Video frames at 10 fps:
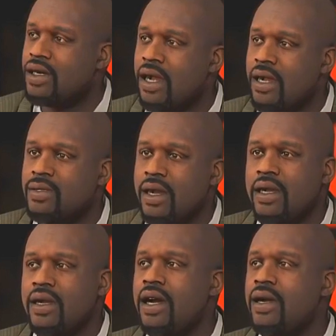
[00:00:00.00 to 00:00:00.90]
me and Kobe
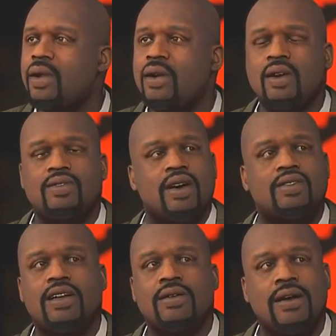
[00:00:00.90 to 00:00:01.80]
are friends now.
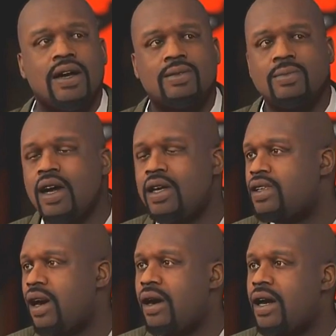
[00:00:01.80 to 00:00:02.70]
We have moved
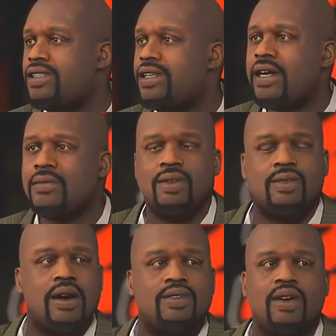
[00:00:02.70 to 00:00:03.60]
on because that's
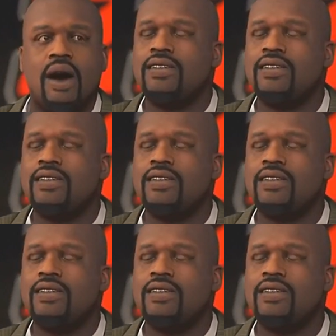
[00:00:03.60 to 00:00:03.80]
what Hall of